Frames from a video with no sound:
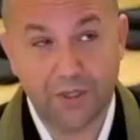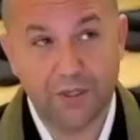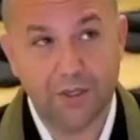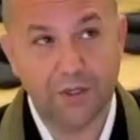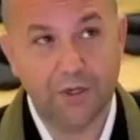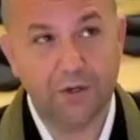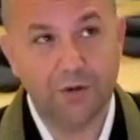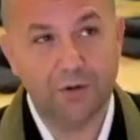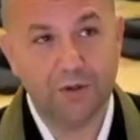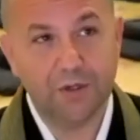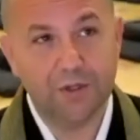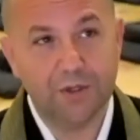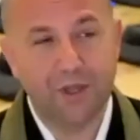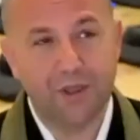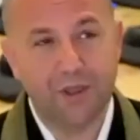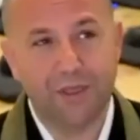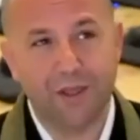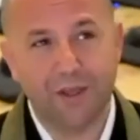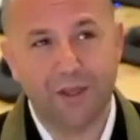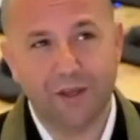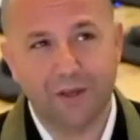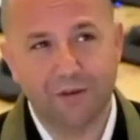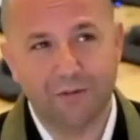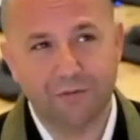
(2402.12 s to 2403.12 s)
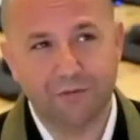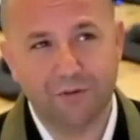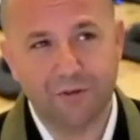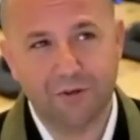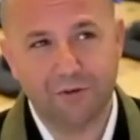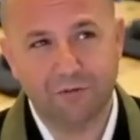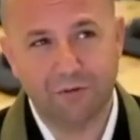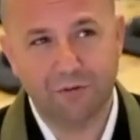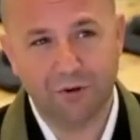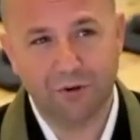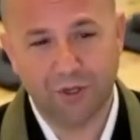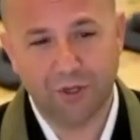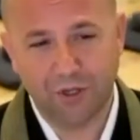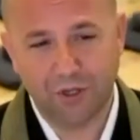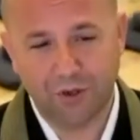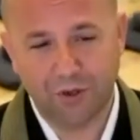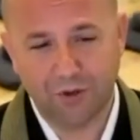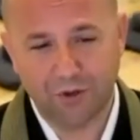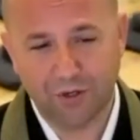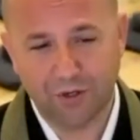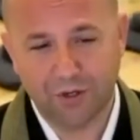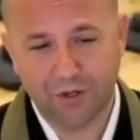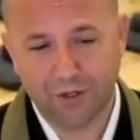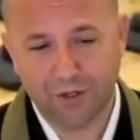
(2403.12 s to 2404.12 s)
you know, I think of Taronia
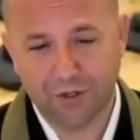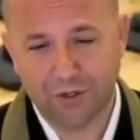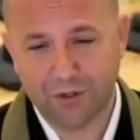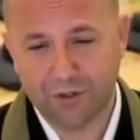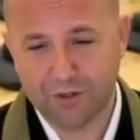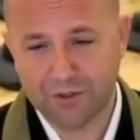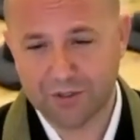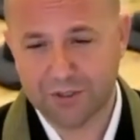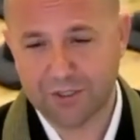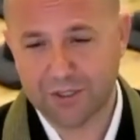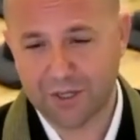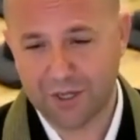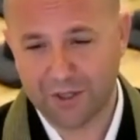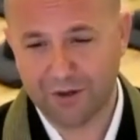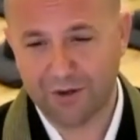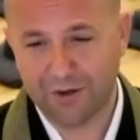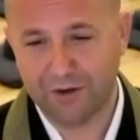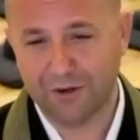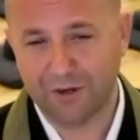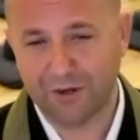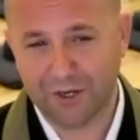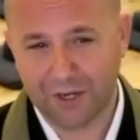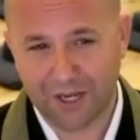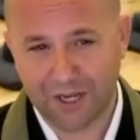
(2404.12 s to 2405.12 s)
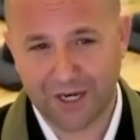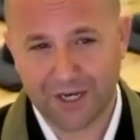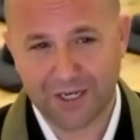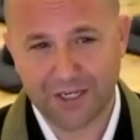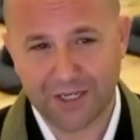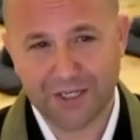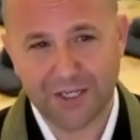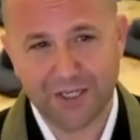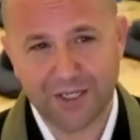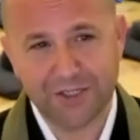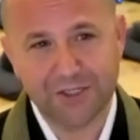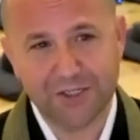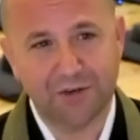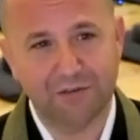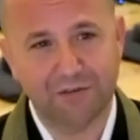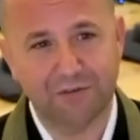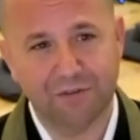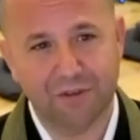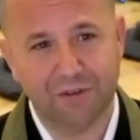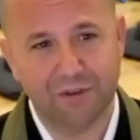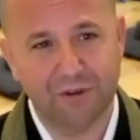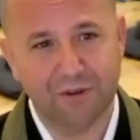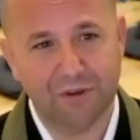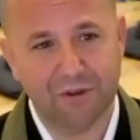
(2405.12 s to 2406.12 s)
Lodog, who's the other guiding teacher of
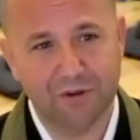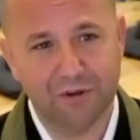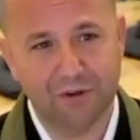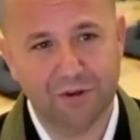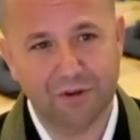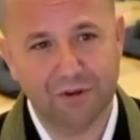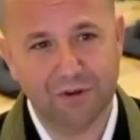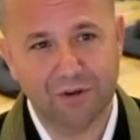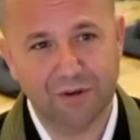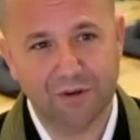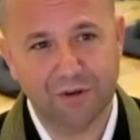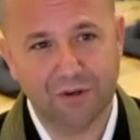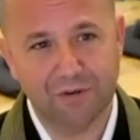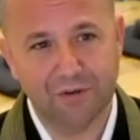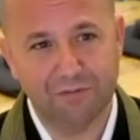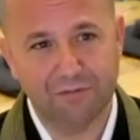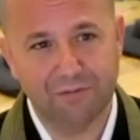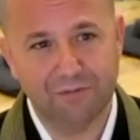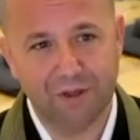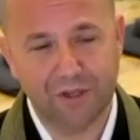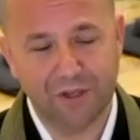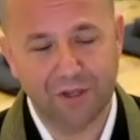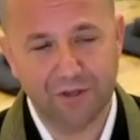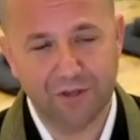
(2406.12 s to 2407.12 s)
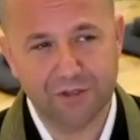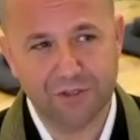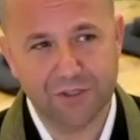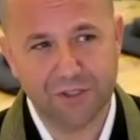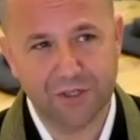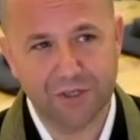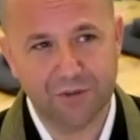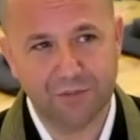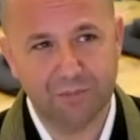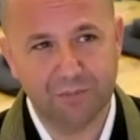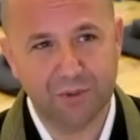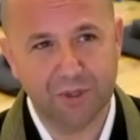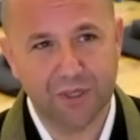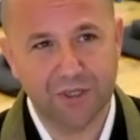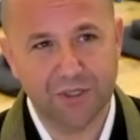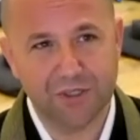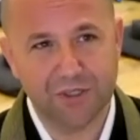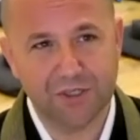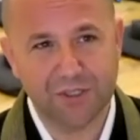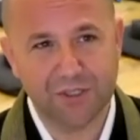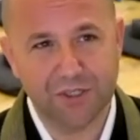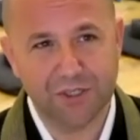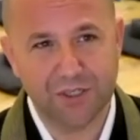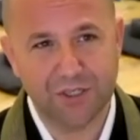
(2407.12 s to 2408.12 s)
the fellowship, and
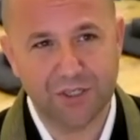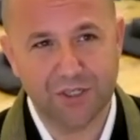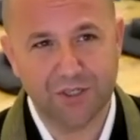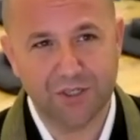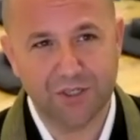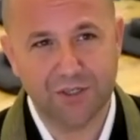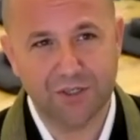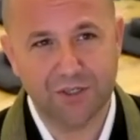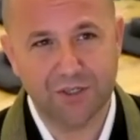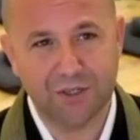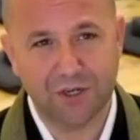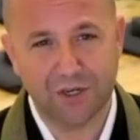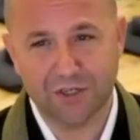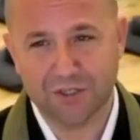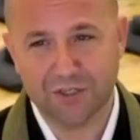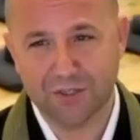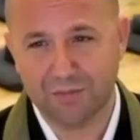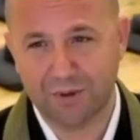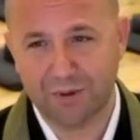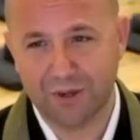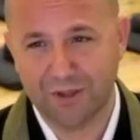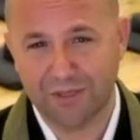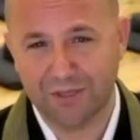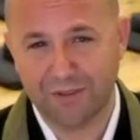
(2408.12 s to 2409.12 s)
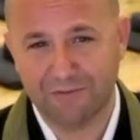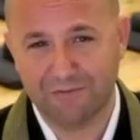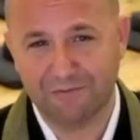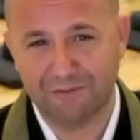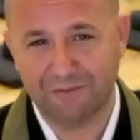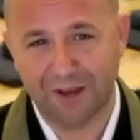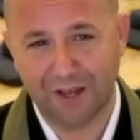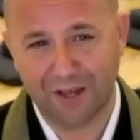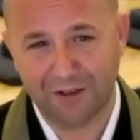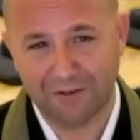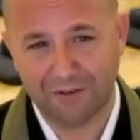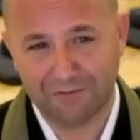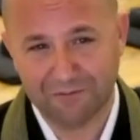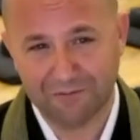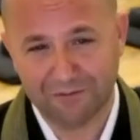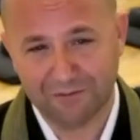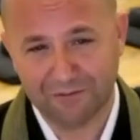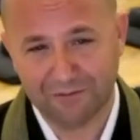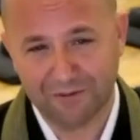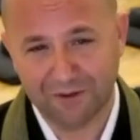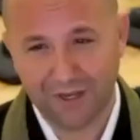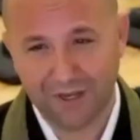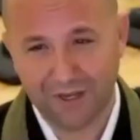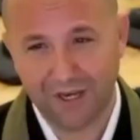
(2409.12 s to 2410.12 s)
she talks about the five.
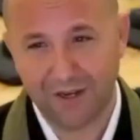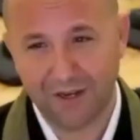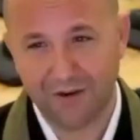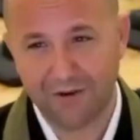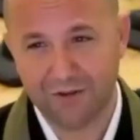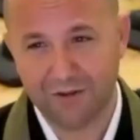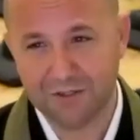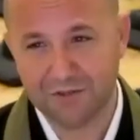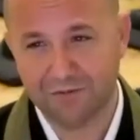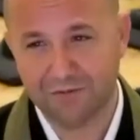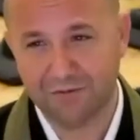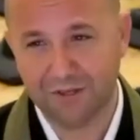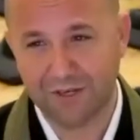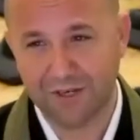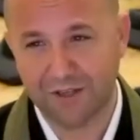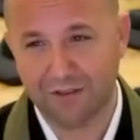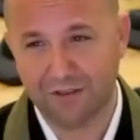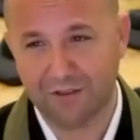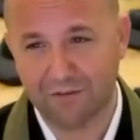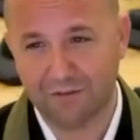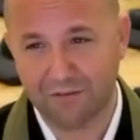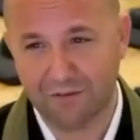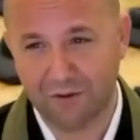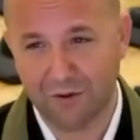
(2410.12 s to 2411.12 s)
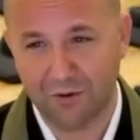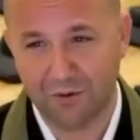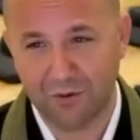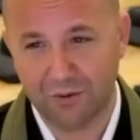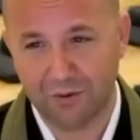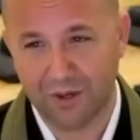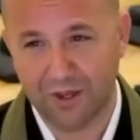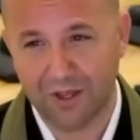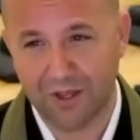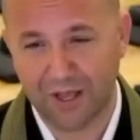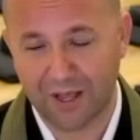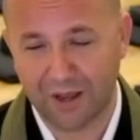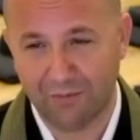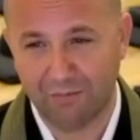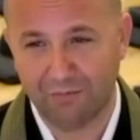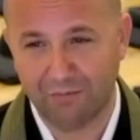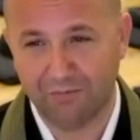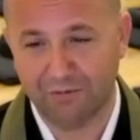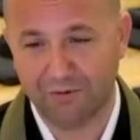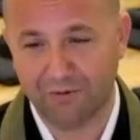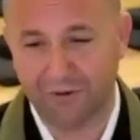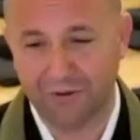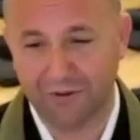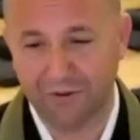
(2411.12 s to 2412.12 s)
And I always found it so
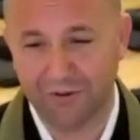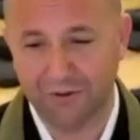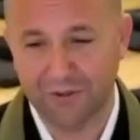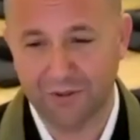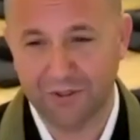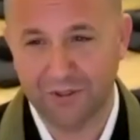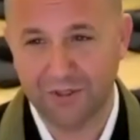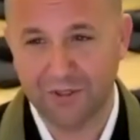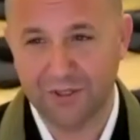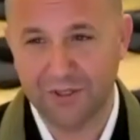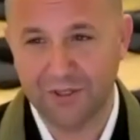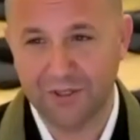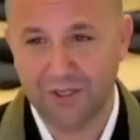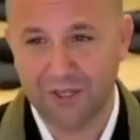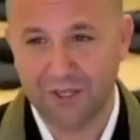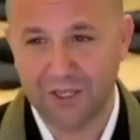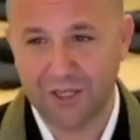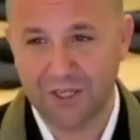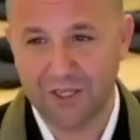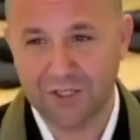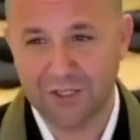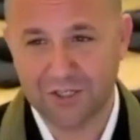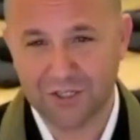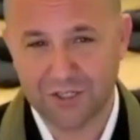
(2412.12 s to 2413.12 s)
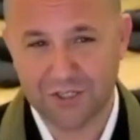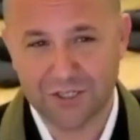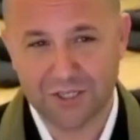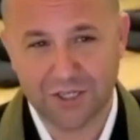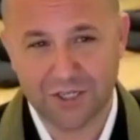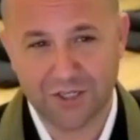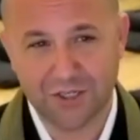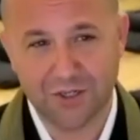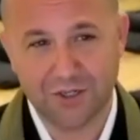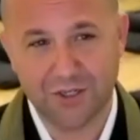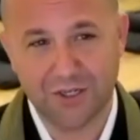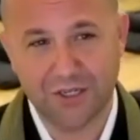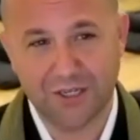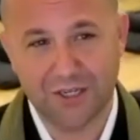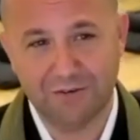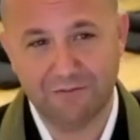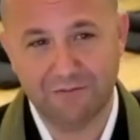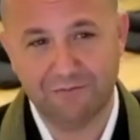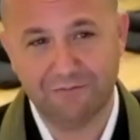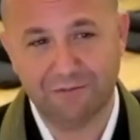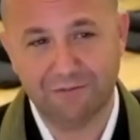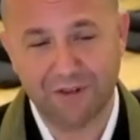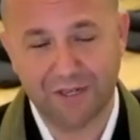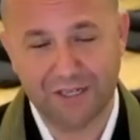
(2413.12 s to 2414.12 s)
helpful. And she said, you need
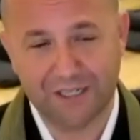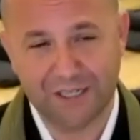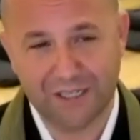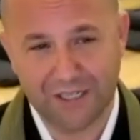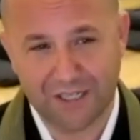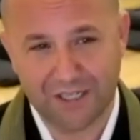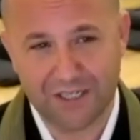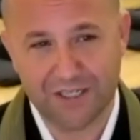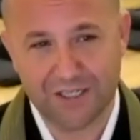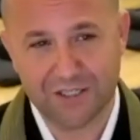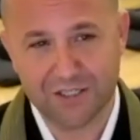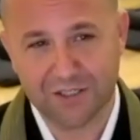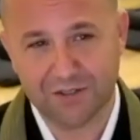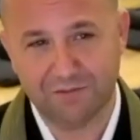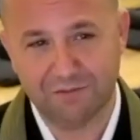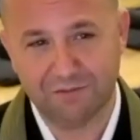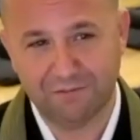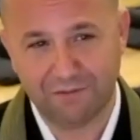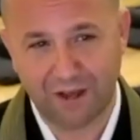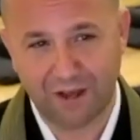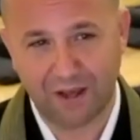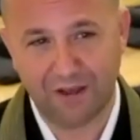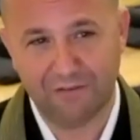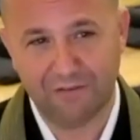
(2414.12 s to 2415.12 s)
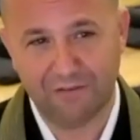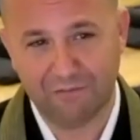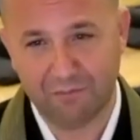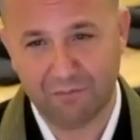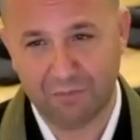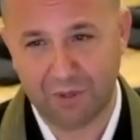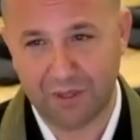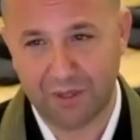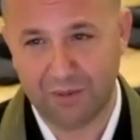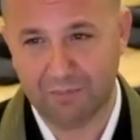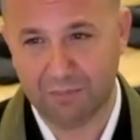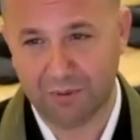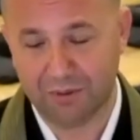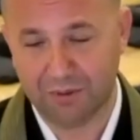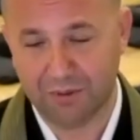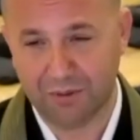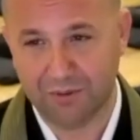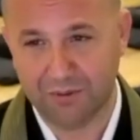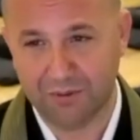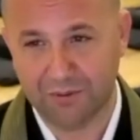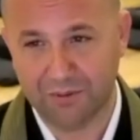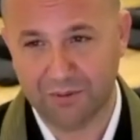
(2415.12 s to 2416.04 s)
at least 5 people